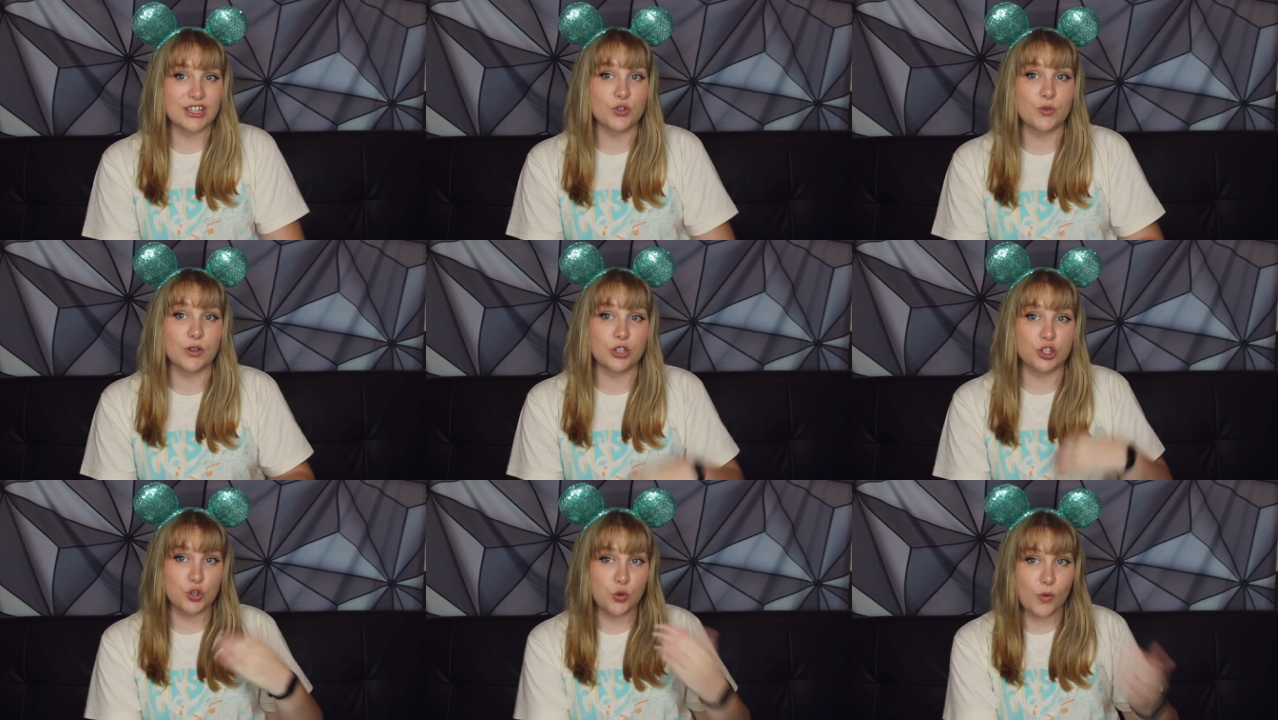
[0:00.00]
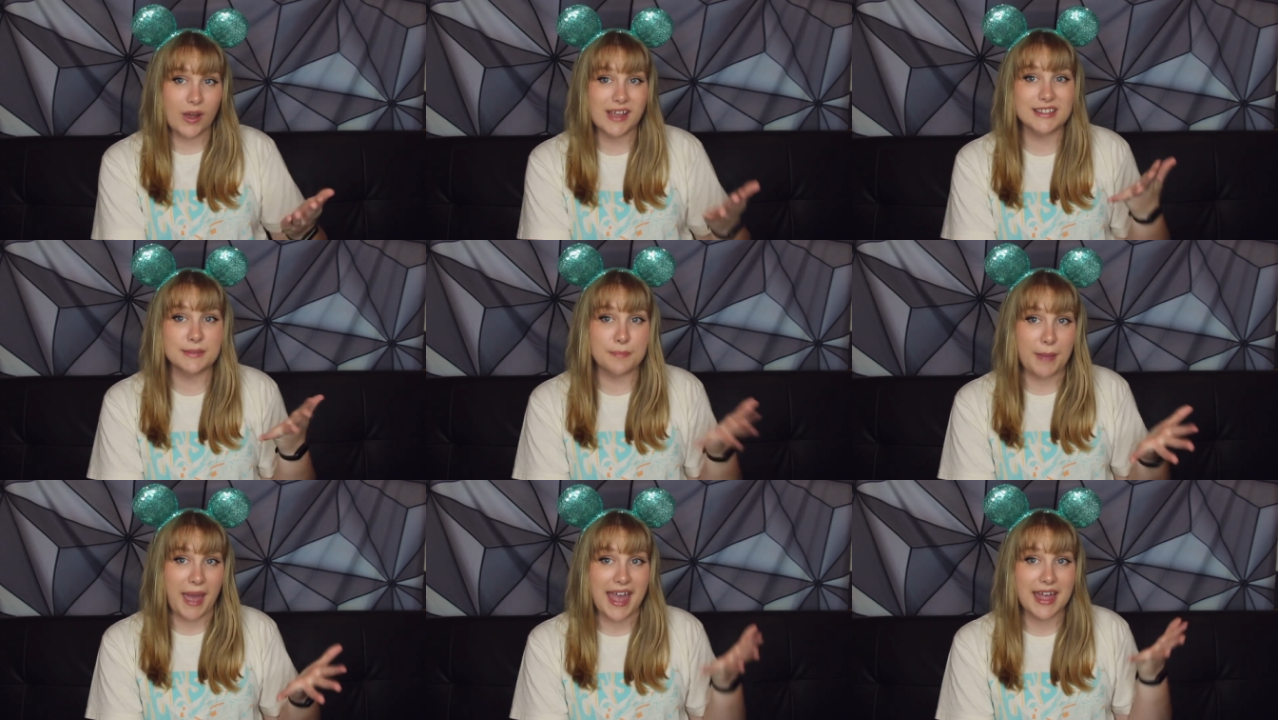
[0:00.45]
into a
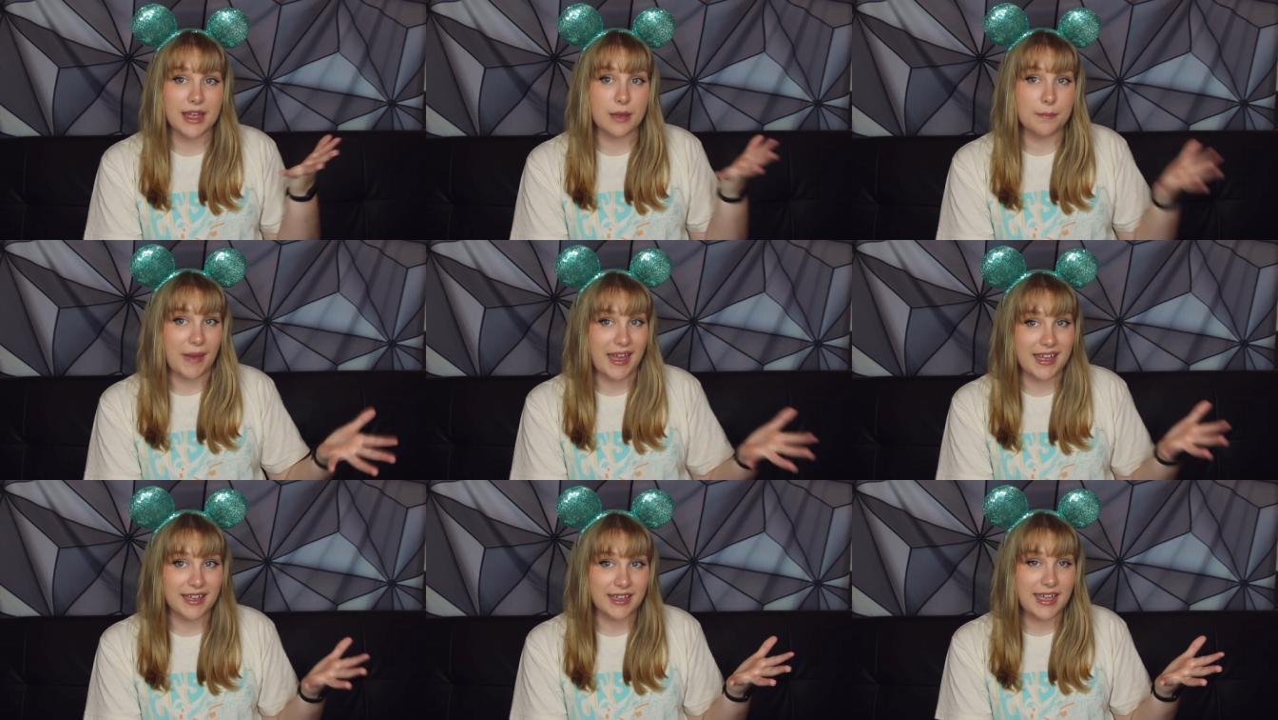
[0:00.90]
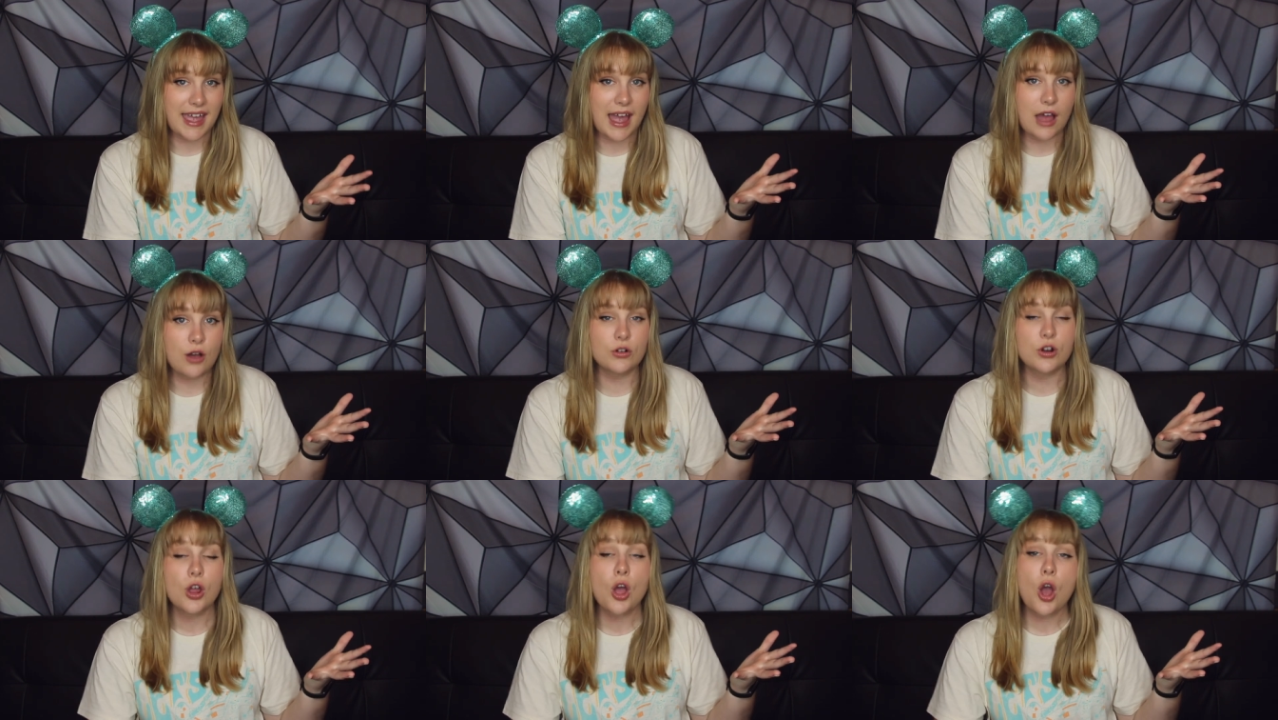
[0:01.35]
US bank bank
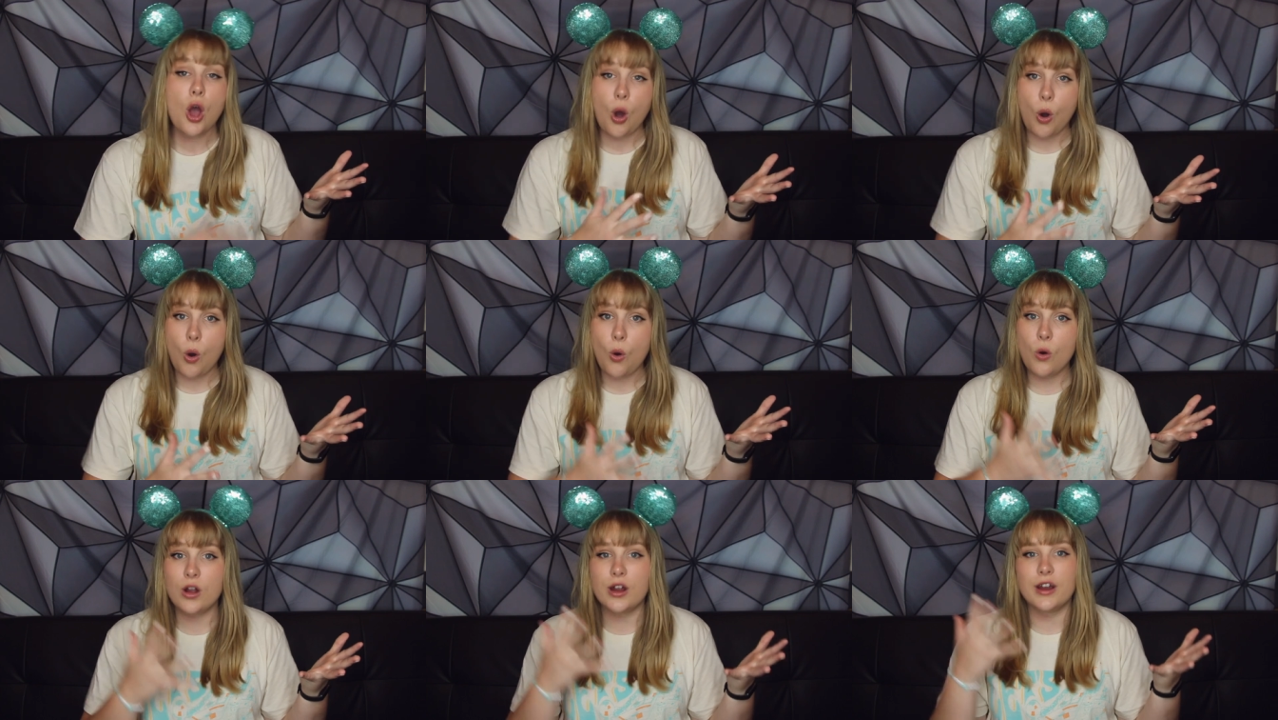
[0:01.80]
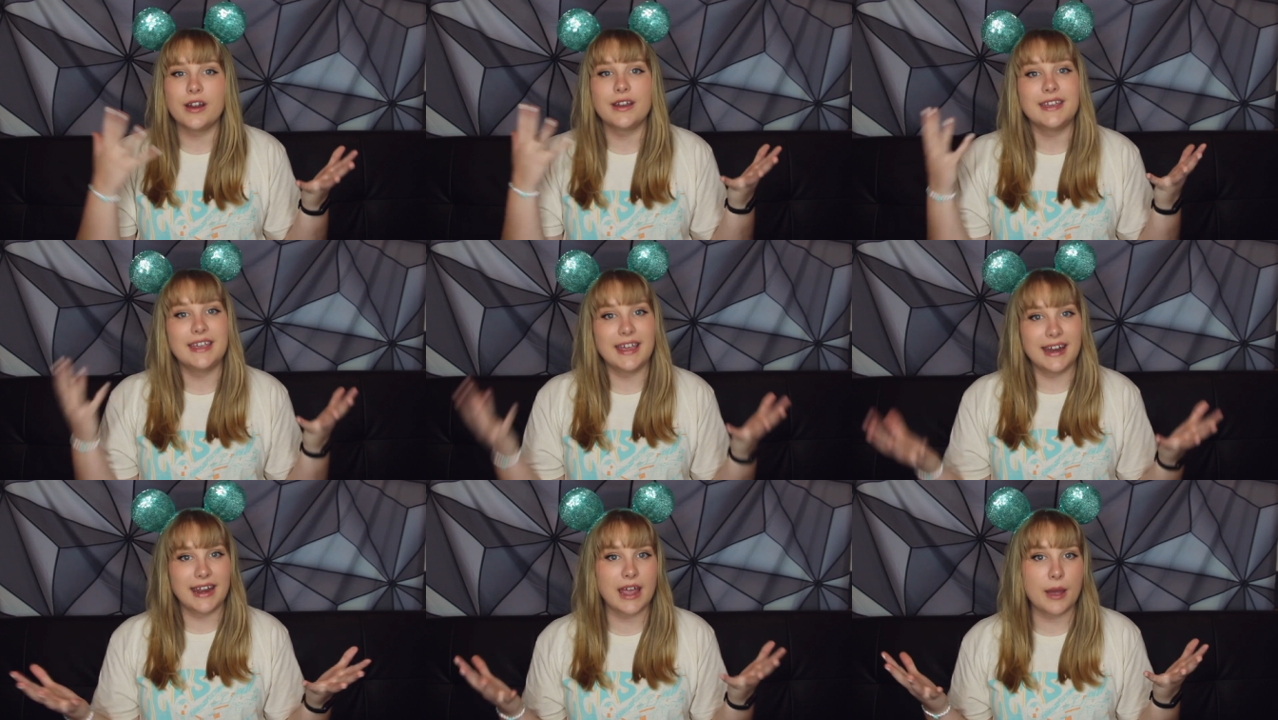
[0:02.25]
account or
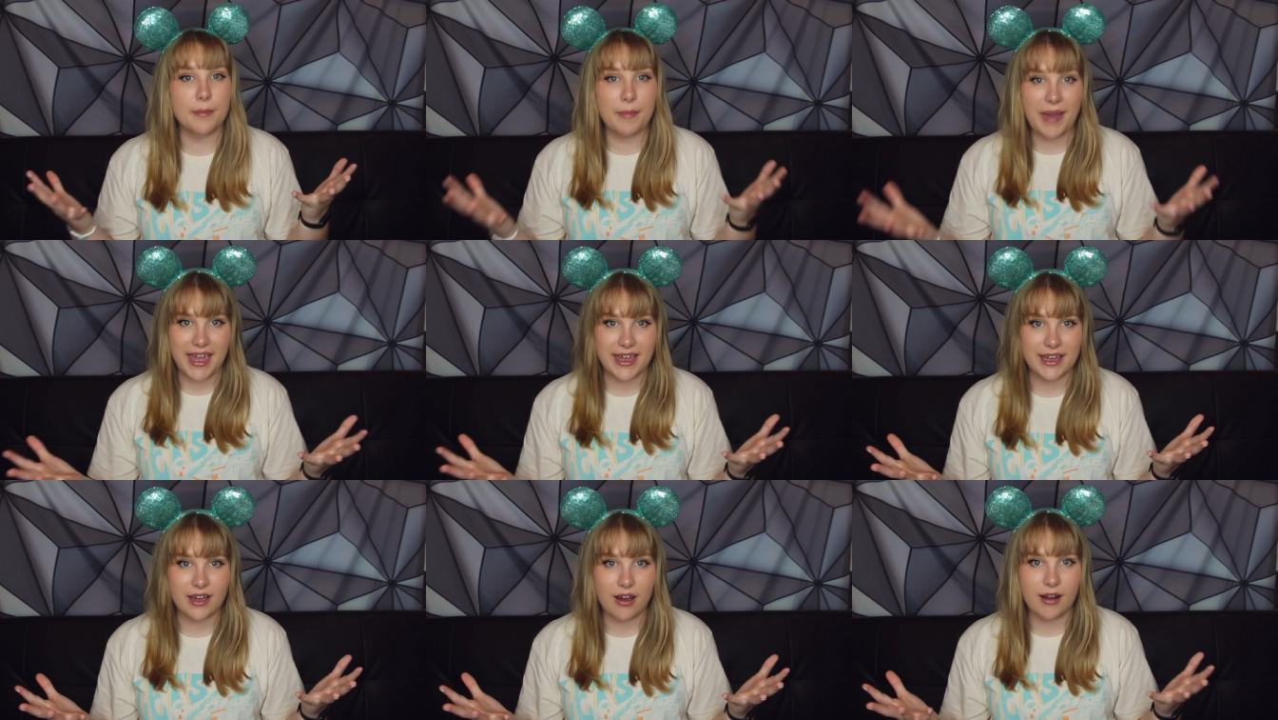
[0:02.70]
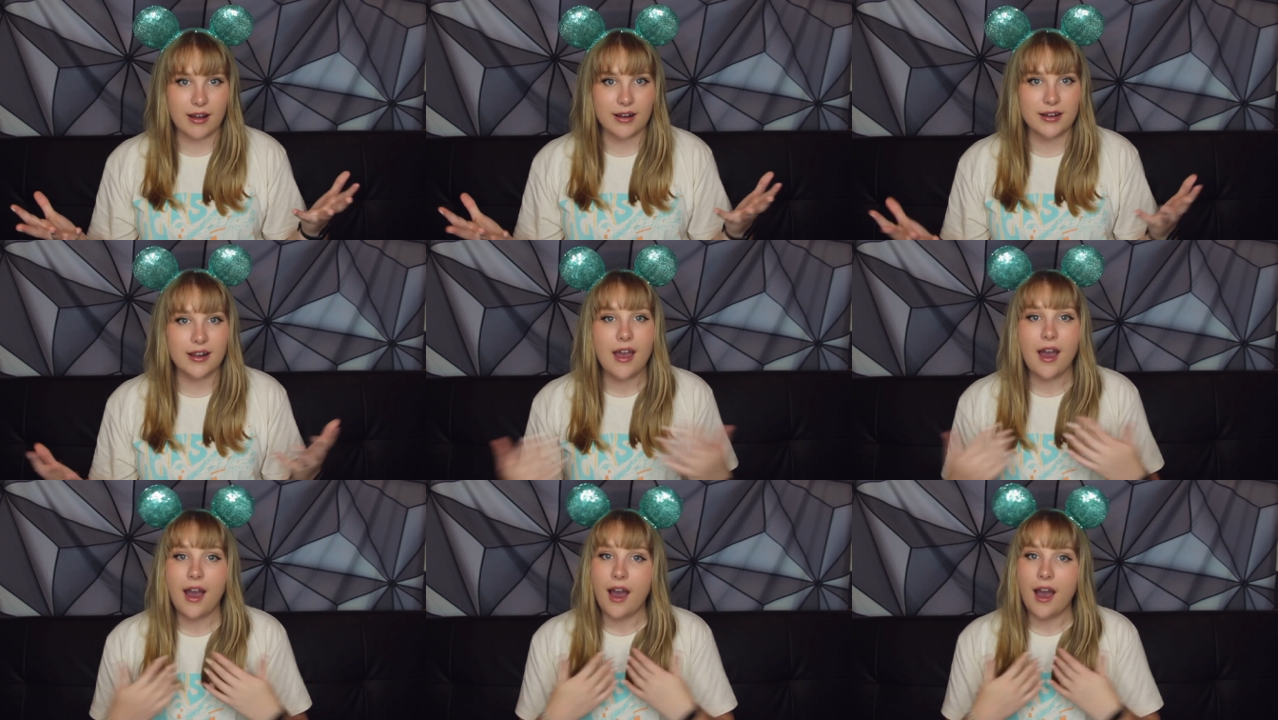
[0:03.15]
getting a pay card.